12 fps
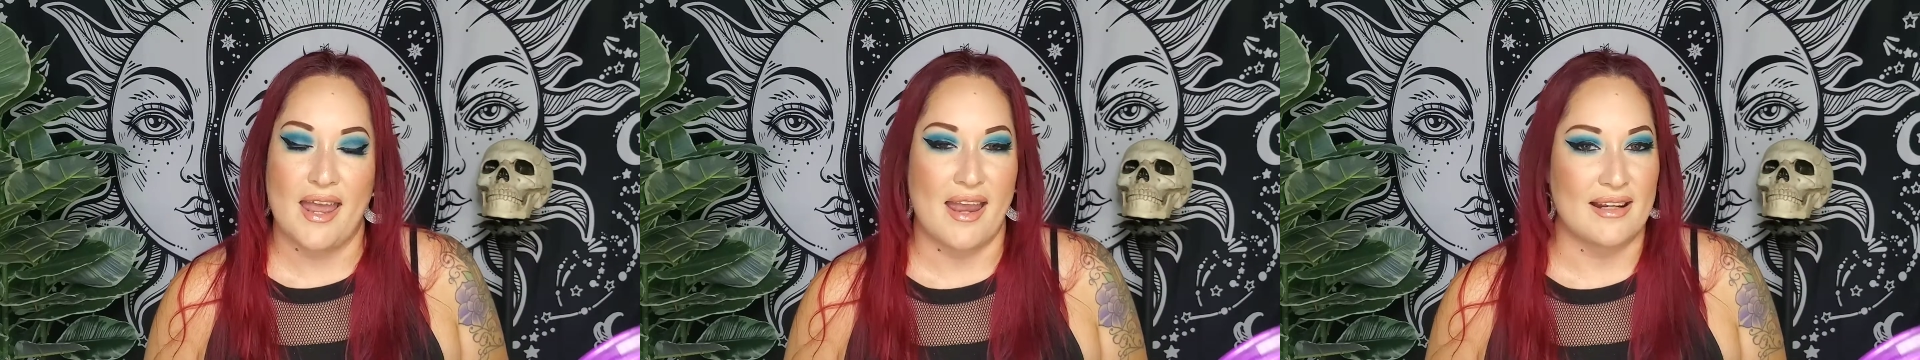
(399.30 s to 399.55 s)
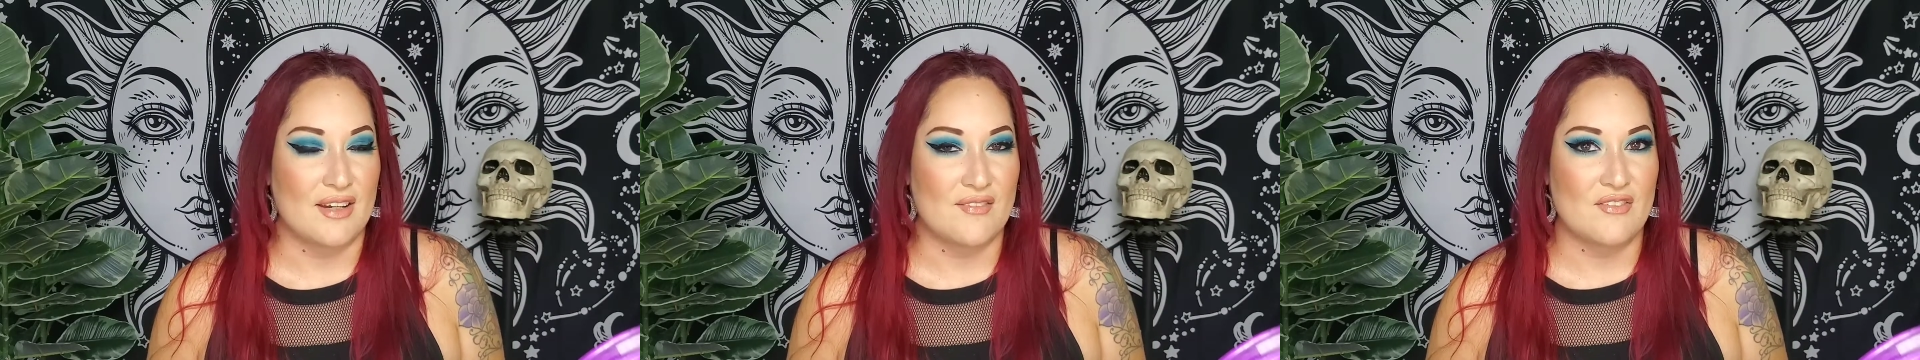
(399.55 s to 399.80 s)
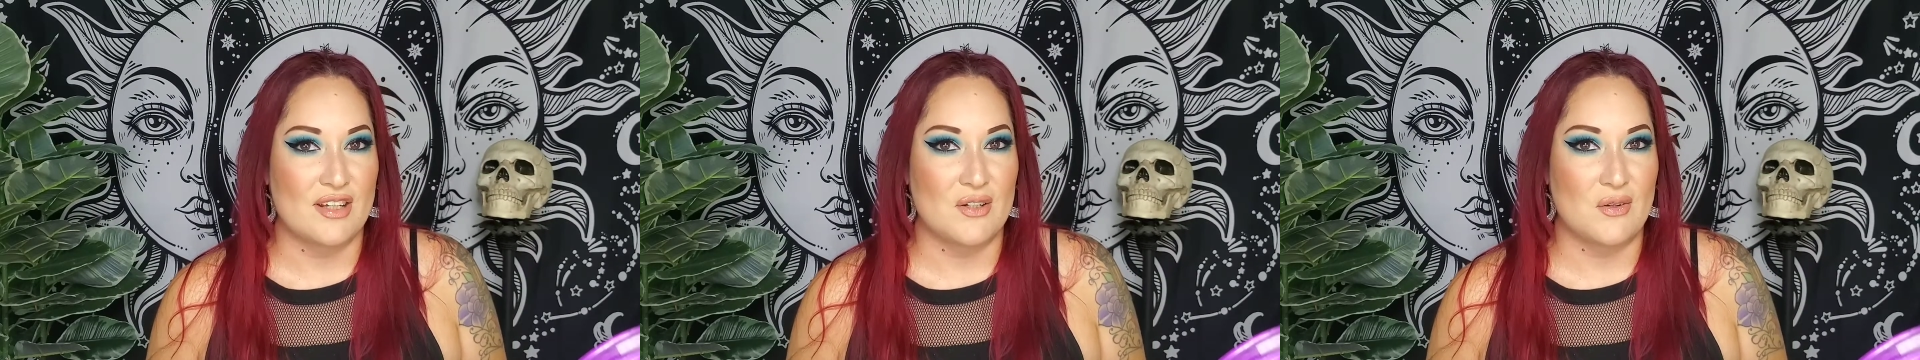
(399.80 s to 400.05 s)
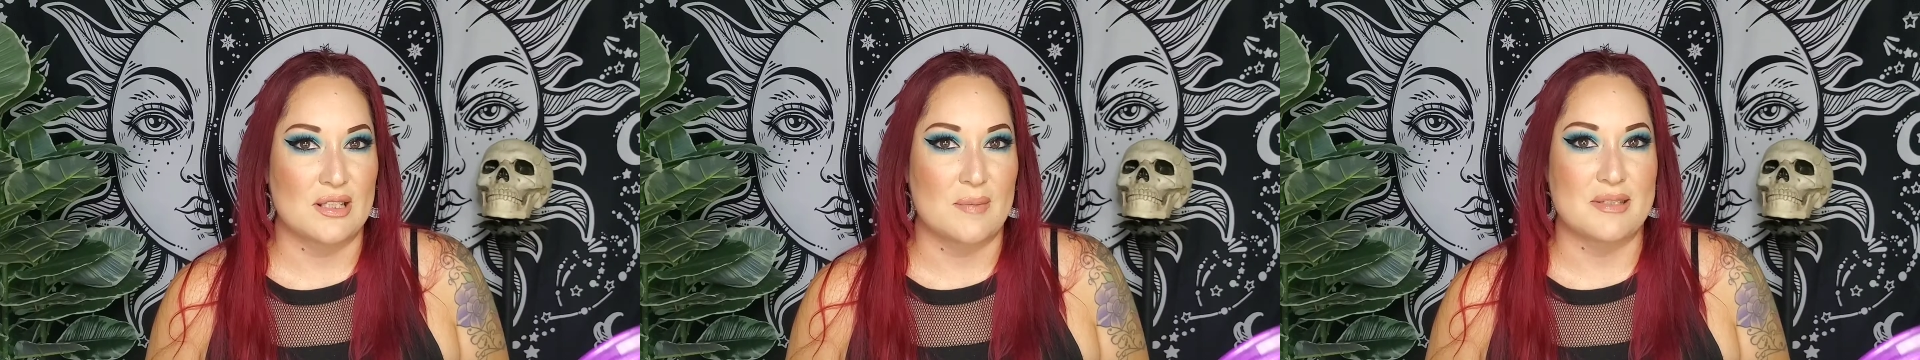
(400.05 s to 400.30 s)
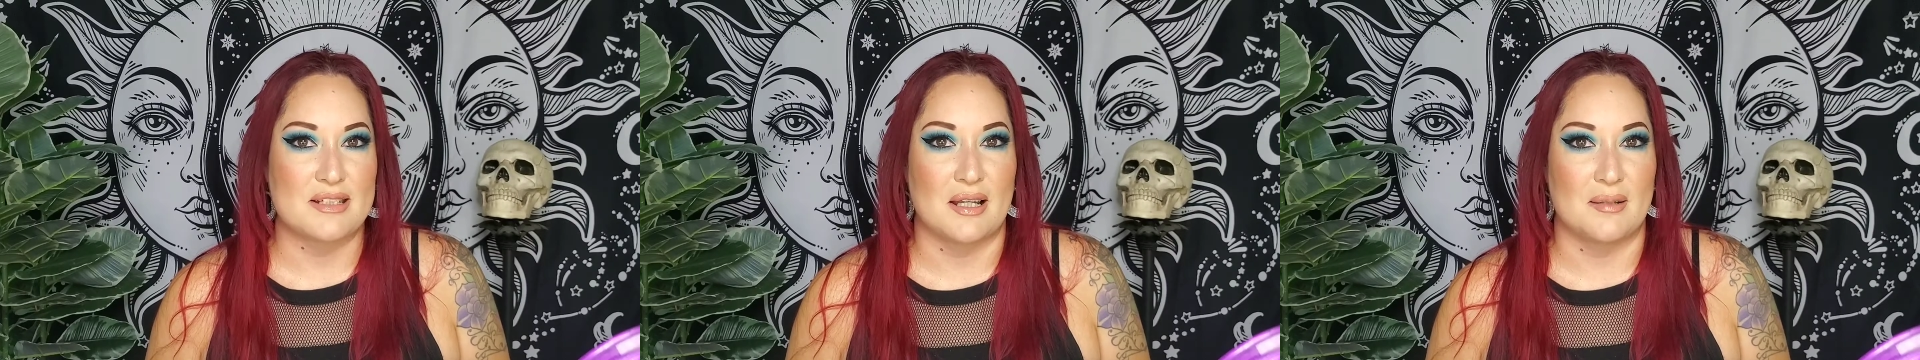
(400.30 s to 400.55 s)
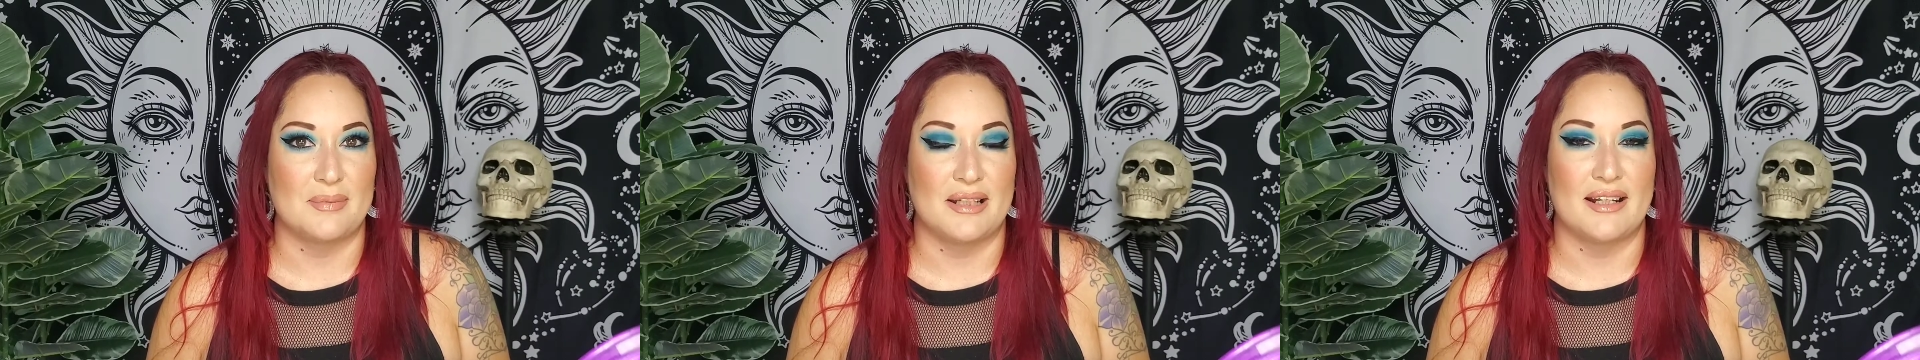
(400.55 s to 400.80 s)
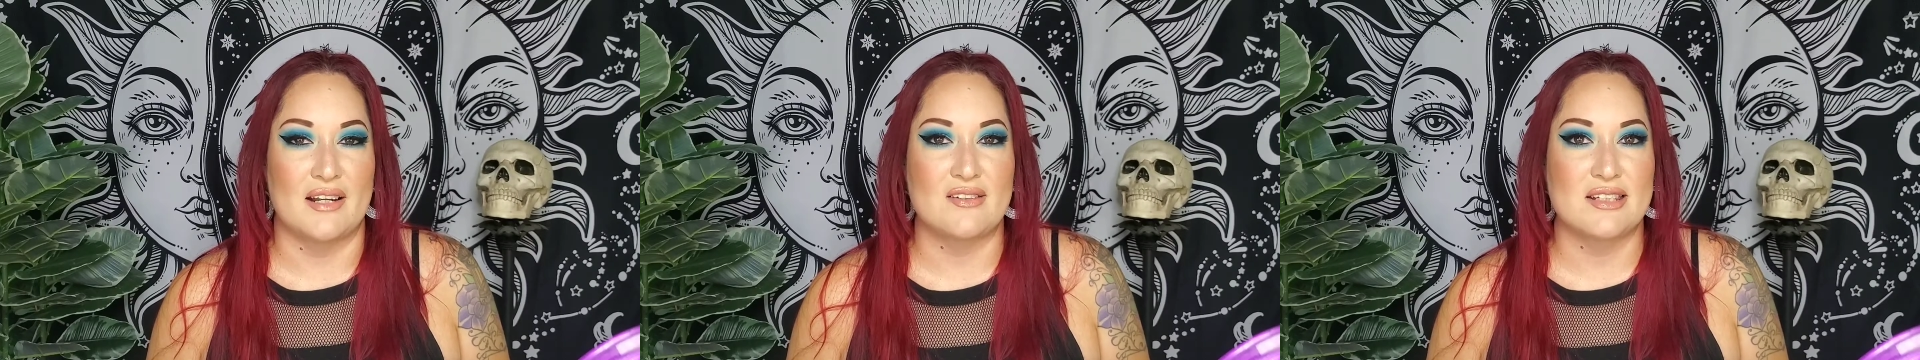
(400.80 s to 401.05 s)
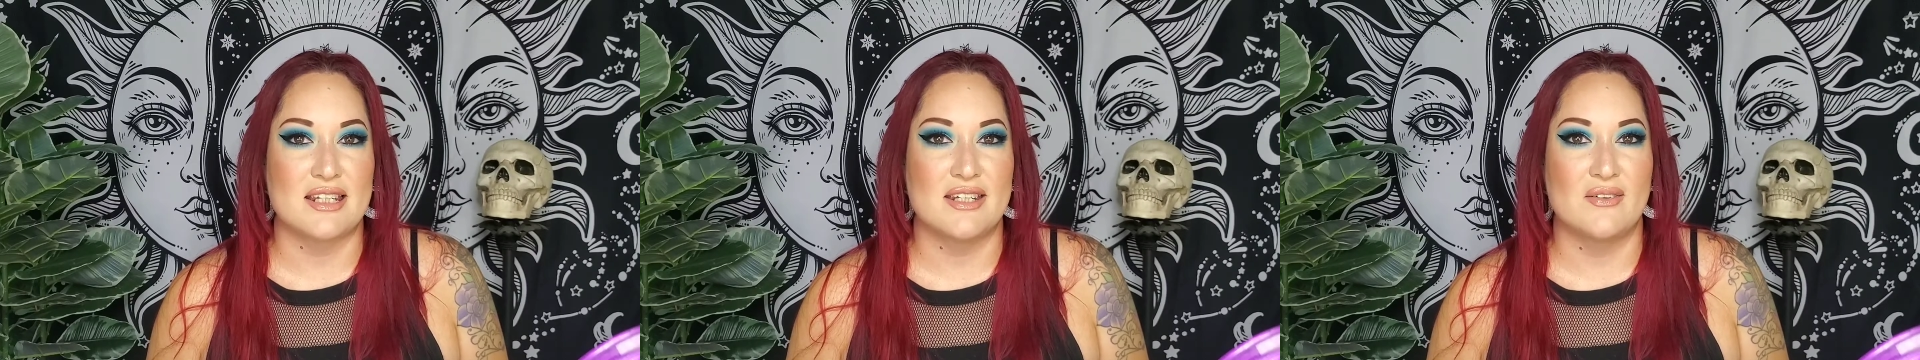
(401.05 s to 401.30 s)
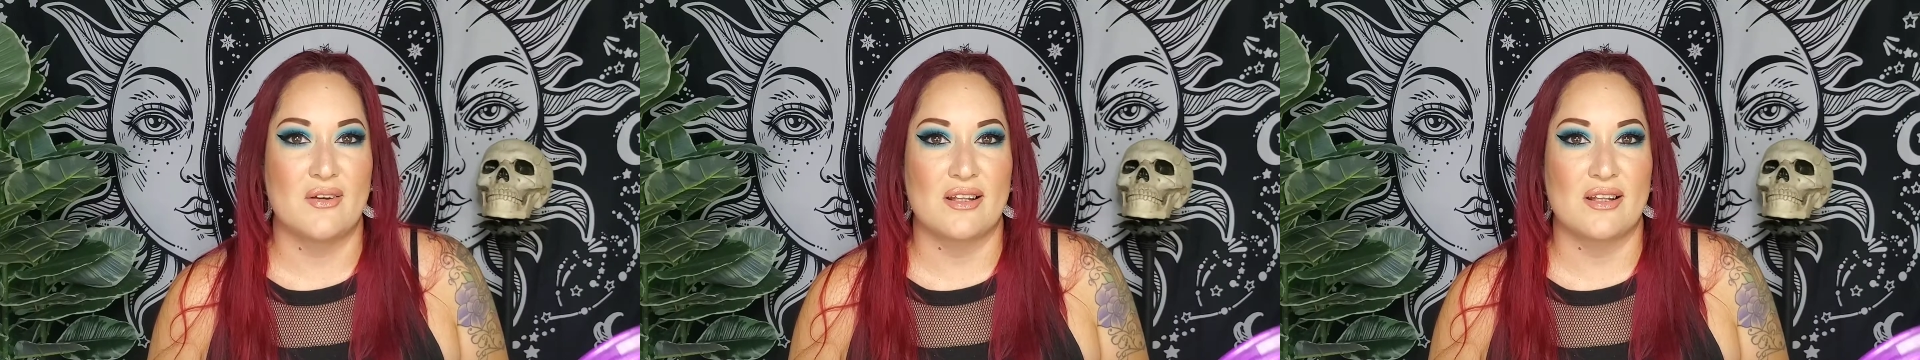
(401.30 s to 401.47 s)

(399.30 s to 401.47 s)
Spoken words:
And give the video a thumbs up. And I'll see you